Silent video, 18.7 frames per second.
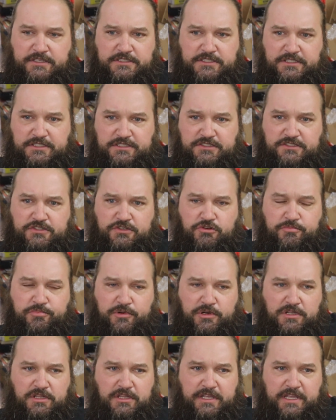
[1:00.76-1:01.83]
Just
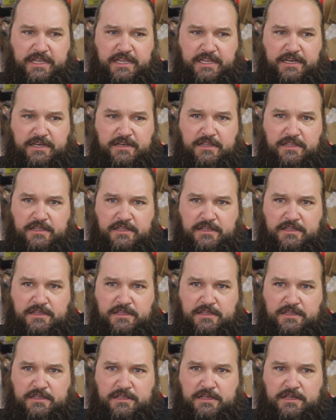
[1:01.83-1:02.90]
super clean.
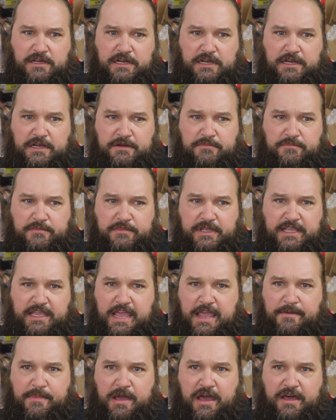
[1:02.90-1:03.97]
It
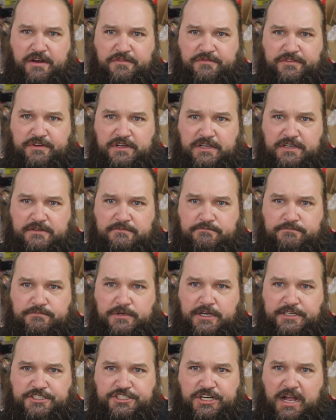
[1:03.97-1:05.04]
came out
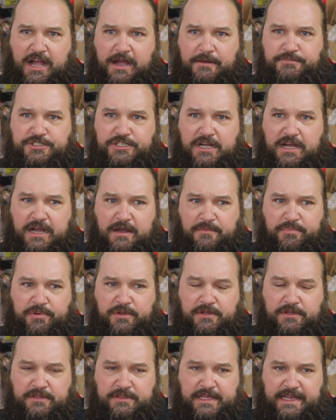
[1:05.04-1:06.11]
of a job shop
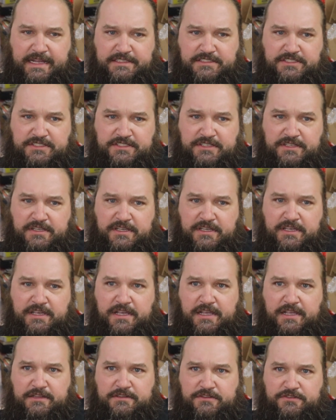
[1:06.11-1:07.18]
that's
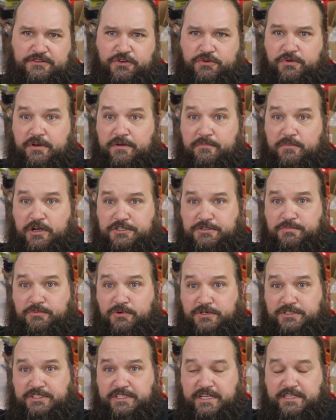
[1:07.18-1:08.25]
doing much
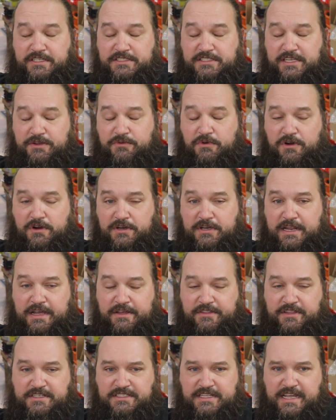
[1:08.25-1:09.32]
more CNC work
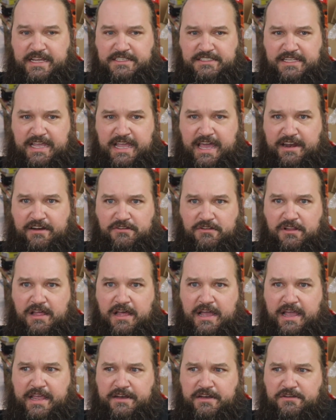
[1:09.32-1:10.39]
now these days. They had a
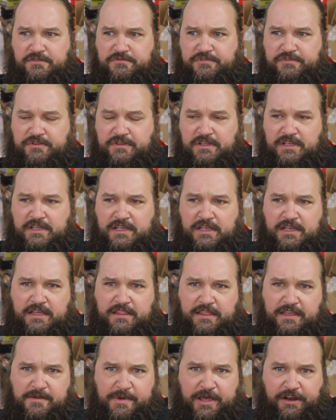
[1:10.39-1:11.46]
line of, I
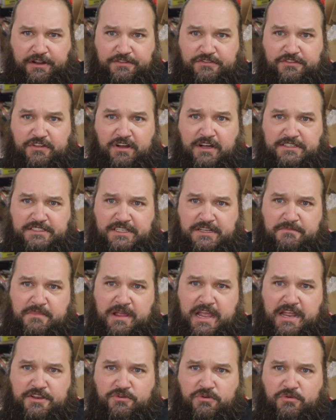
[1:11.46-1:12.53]
think, about a dozen
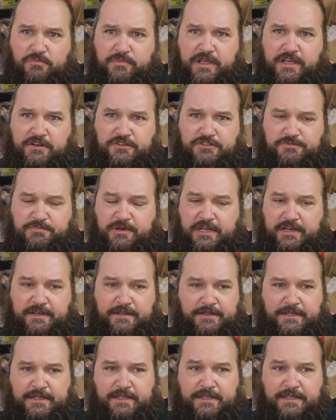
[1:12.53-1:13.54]
manual mills, but